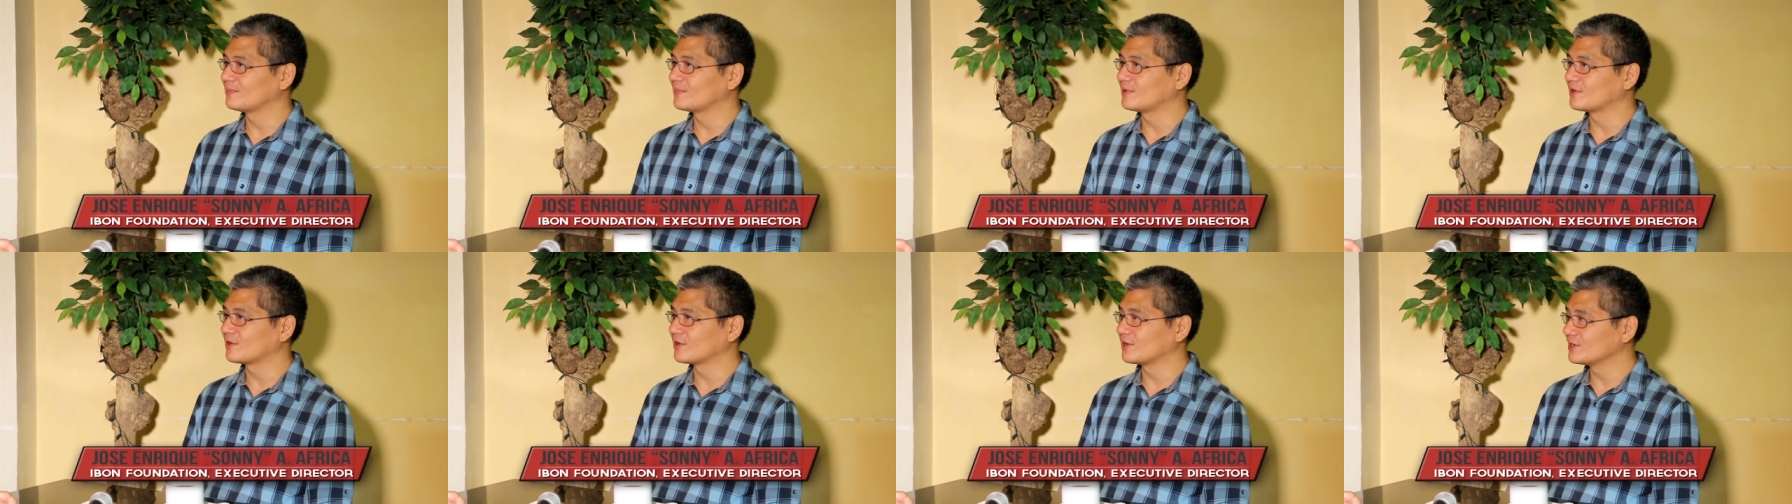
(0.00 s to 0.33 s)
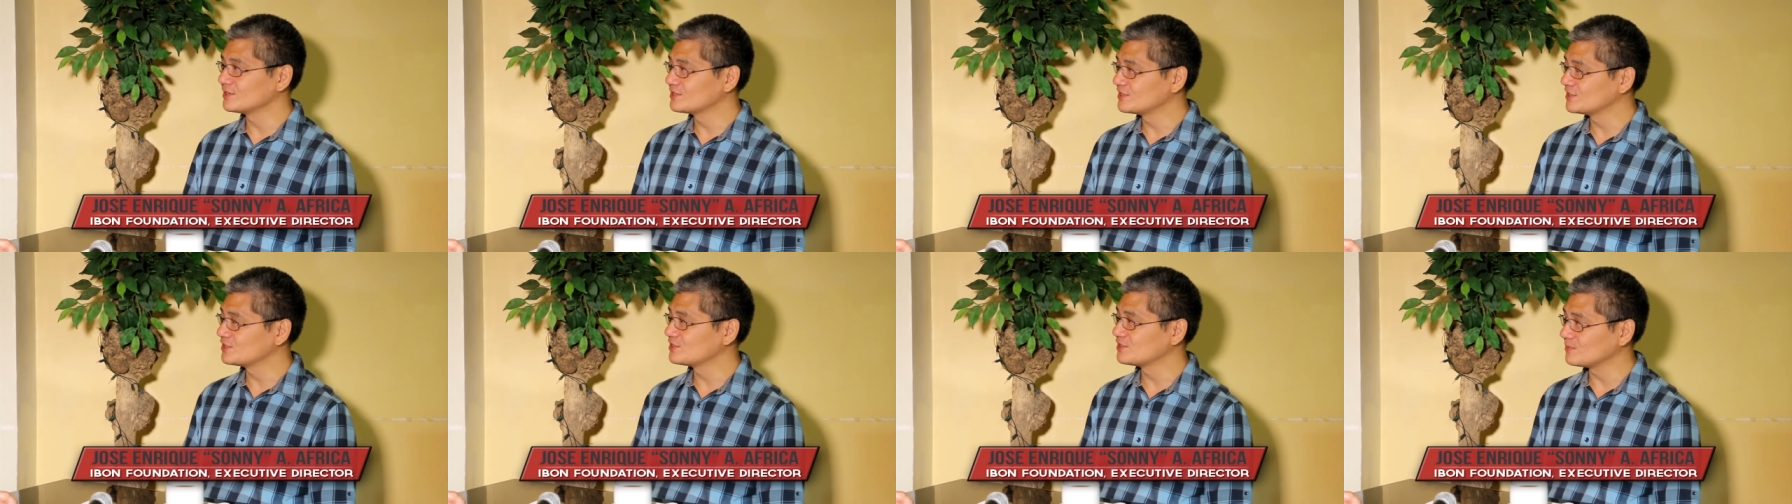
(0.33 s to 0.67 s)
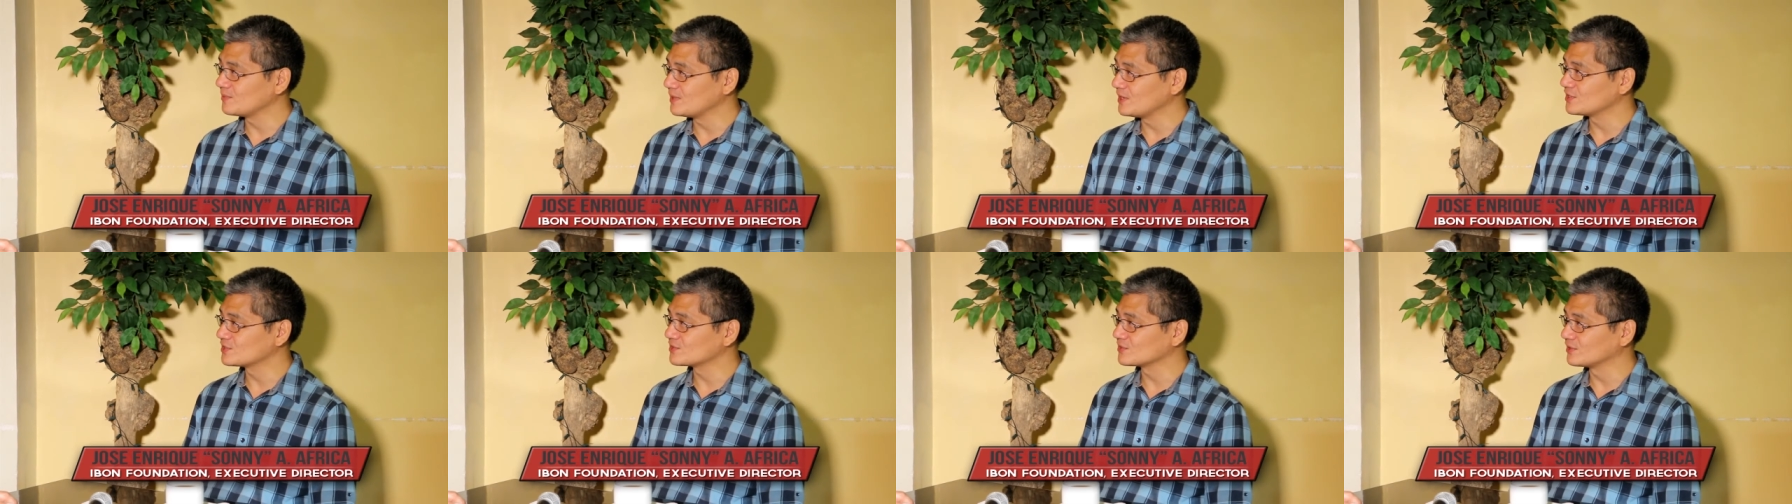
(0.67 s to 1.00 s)
current
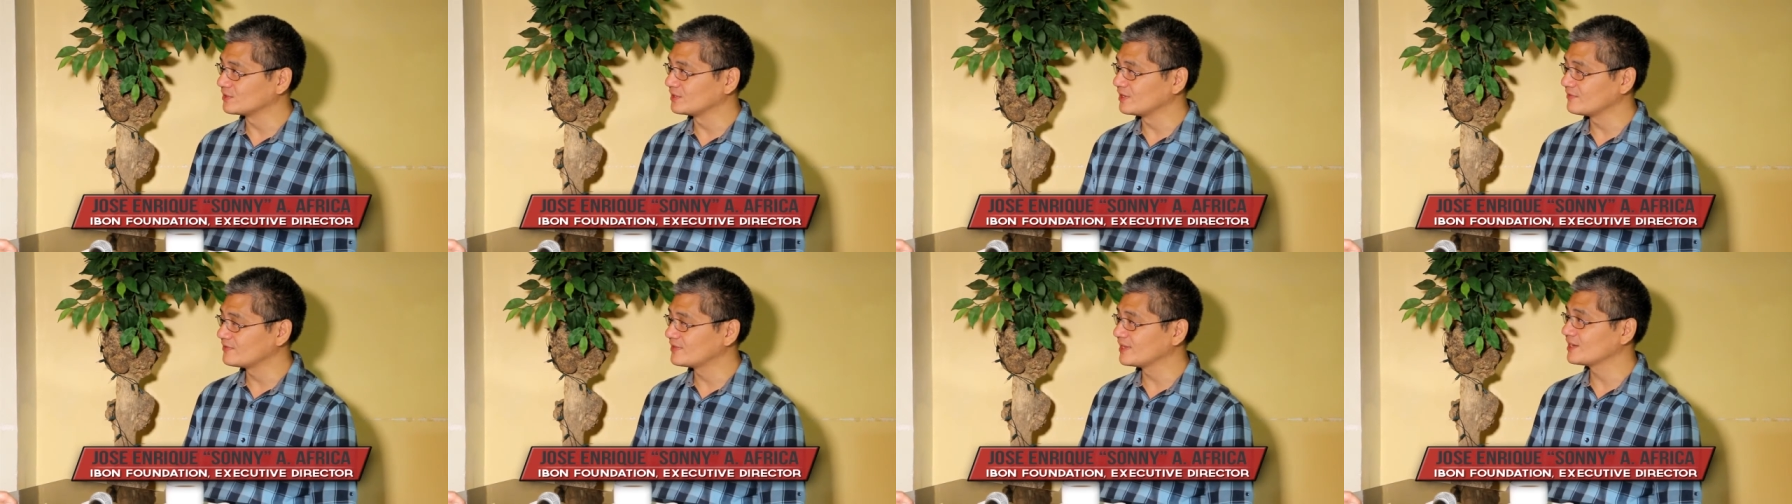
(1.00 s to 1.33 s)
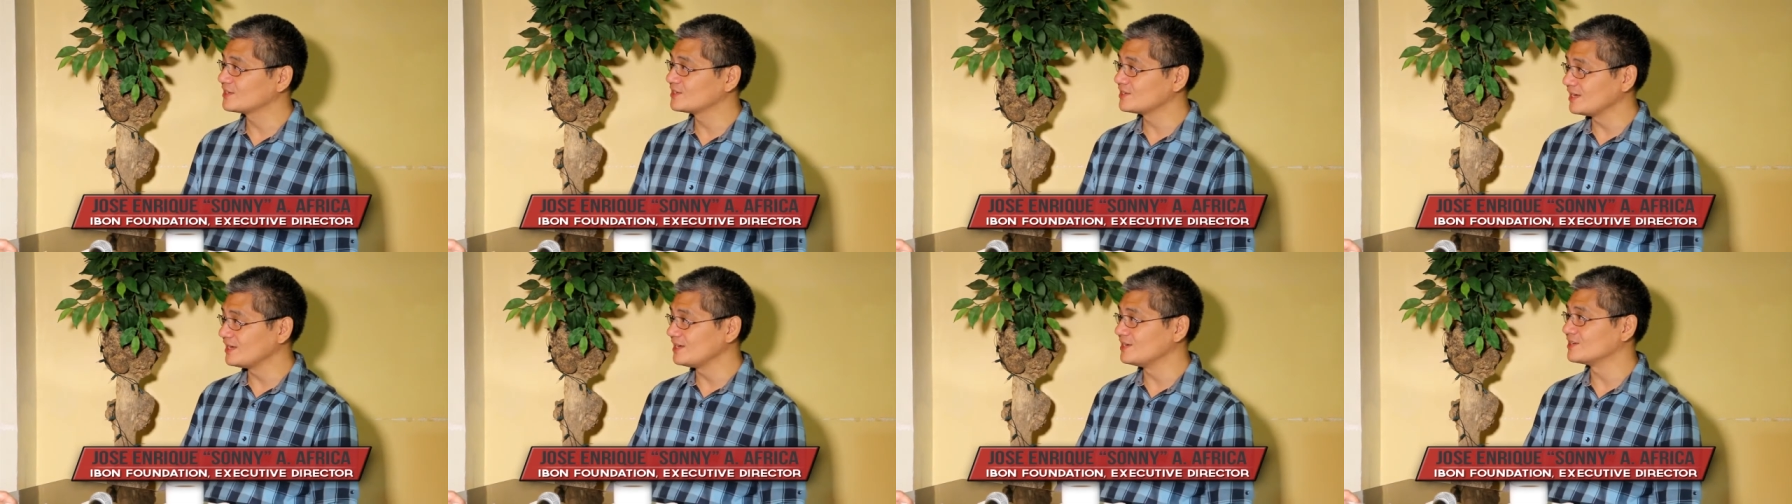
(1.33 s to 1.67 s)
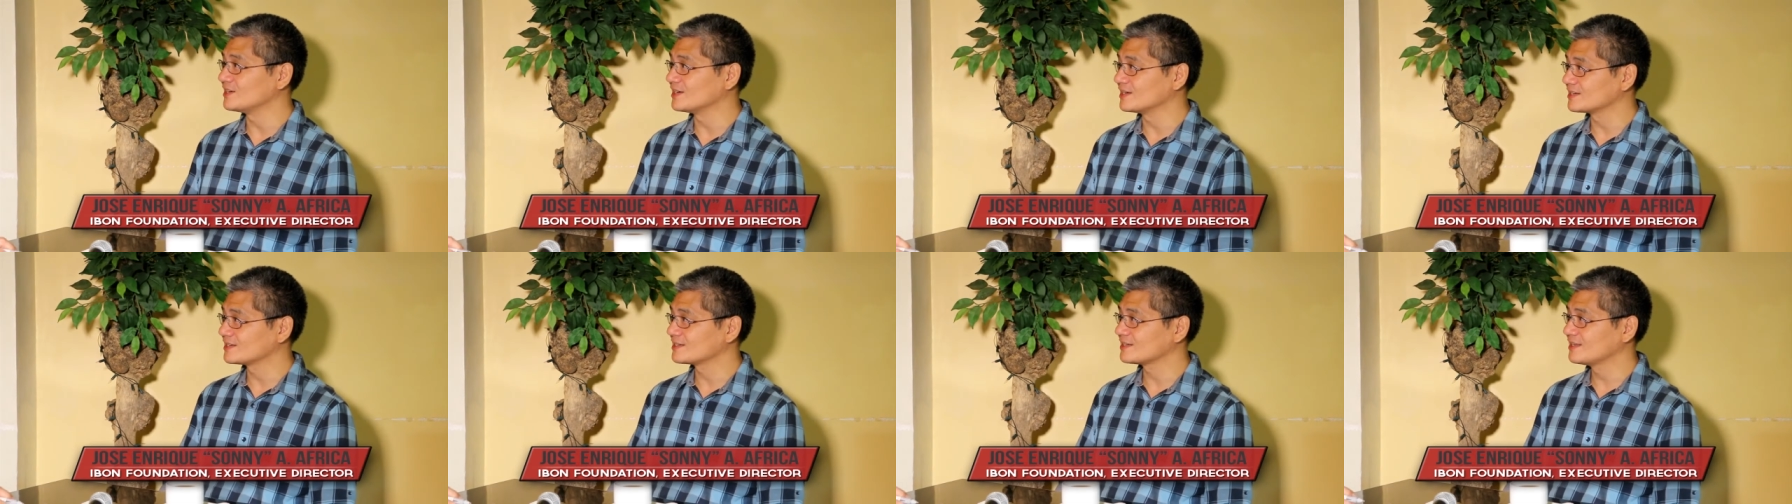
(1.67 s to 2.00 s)
situation. If that
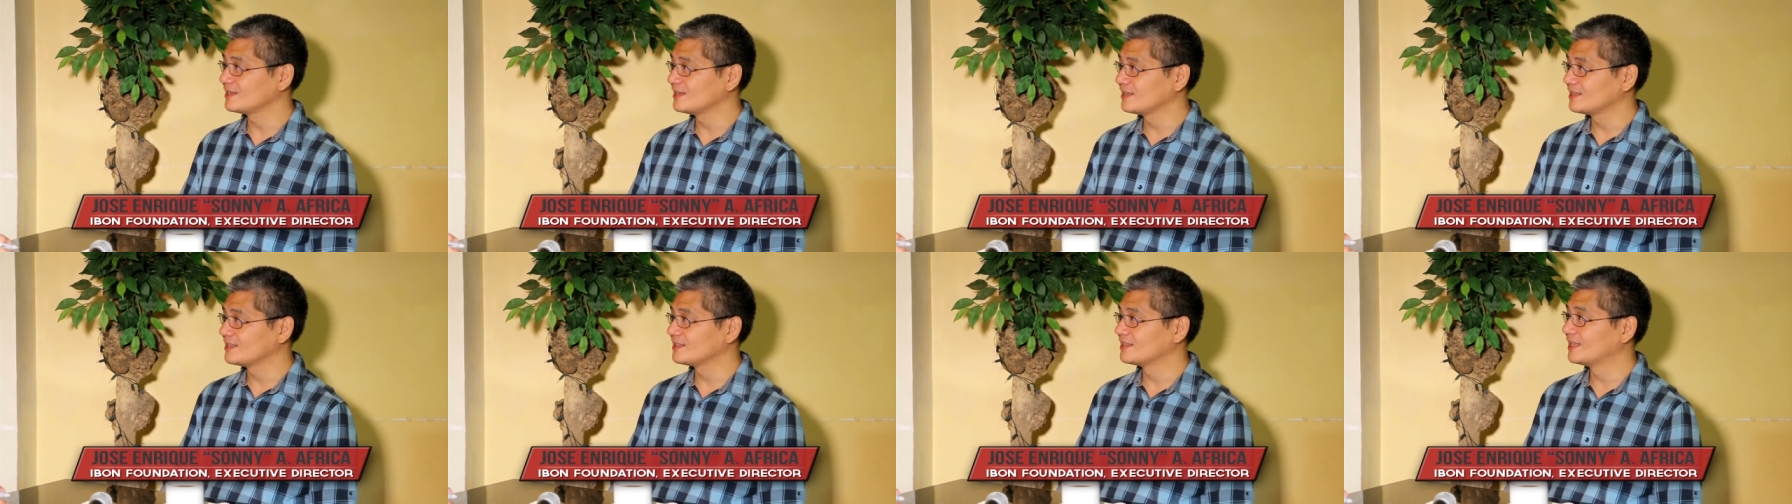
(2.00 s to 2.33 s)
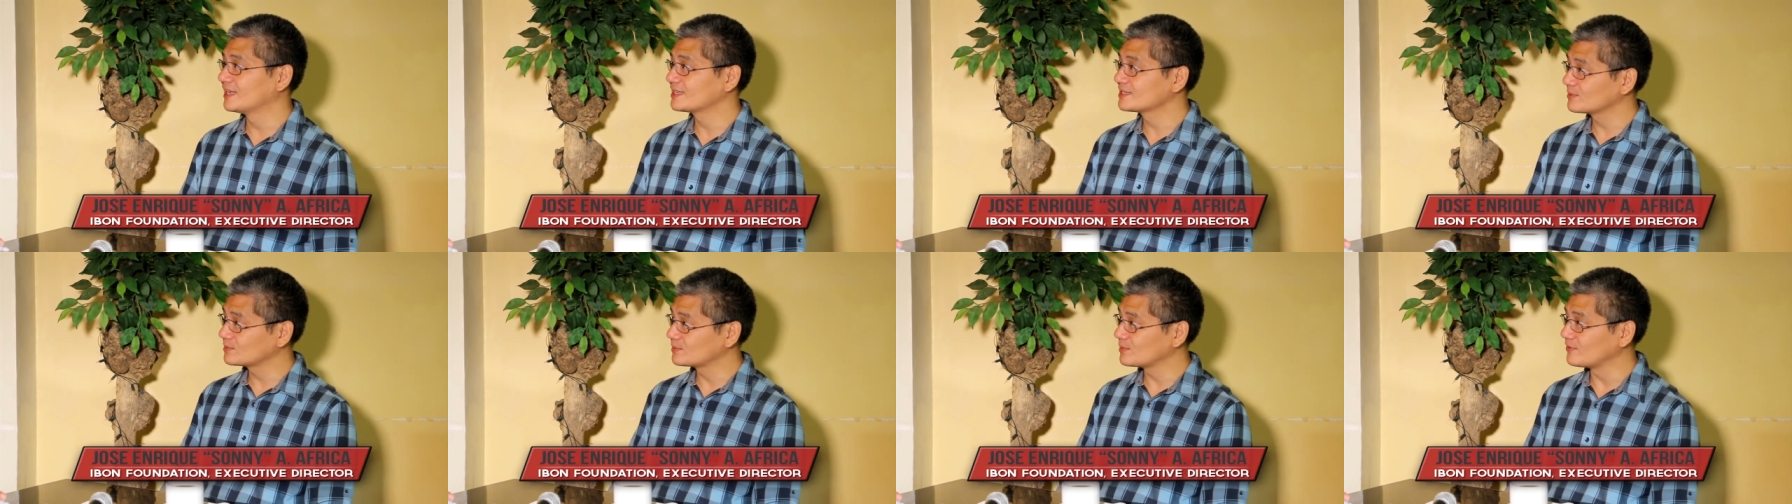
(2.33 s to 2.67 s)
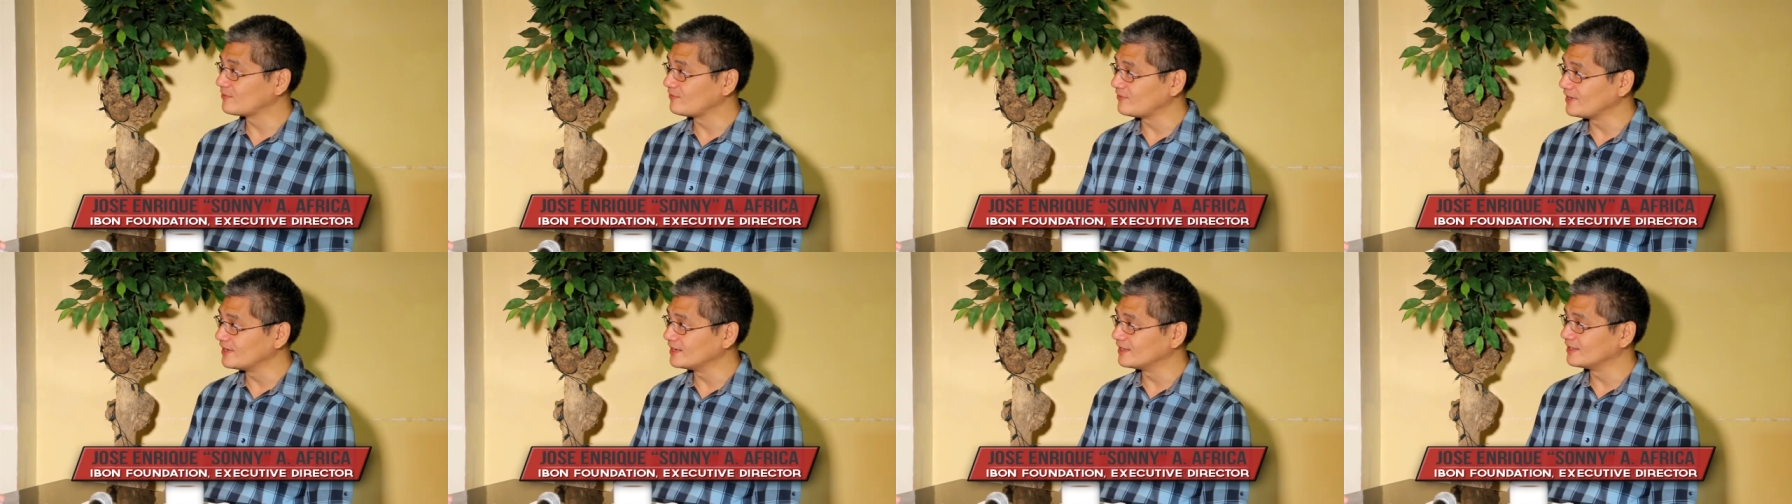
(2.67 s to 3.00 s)
changes, that's what we
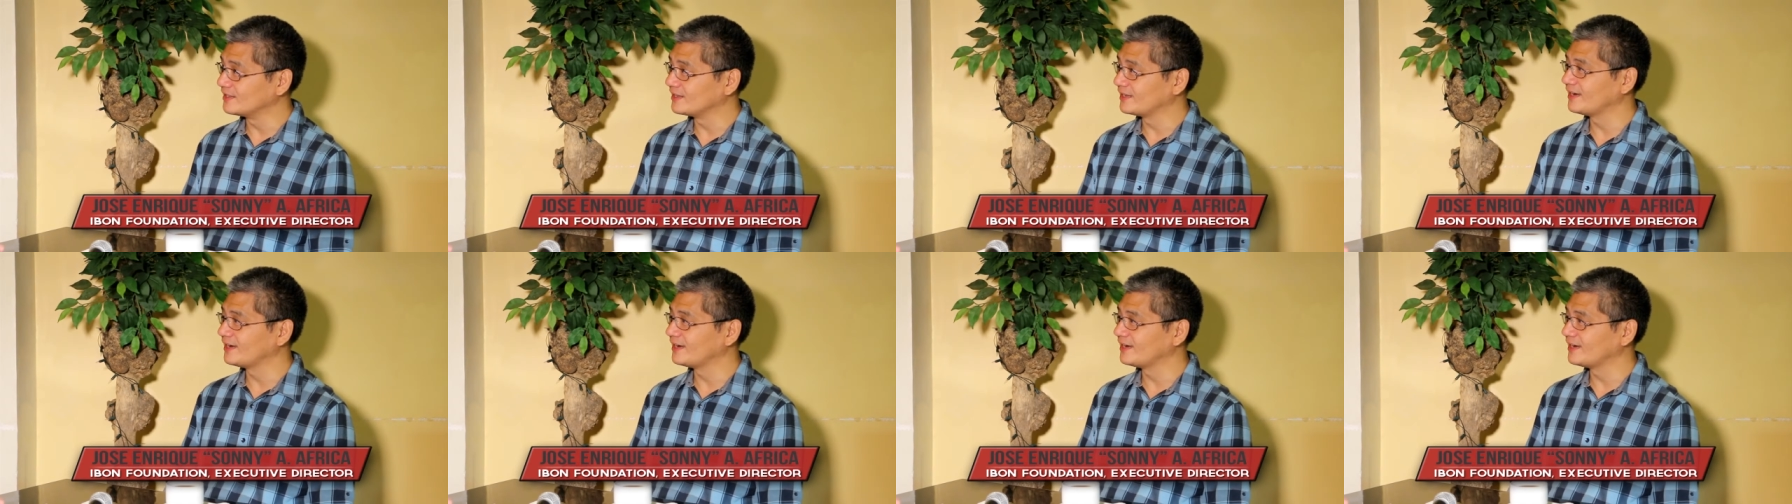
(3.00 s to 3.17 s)
feel.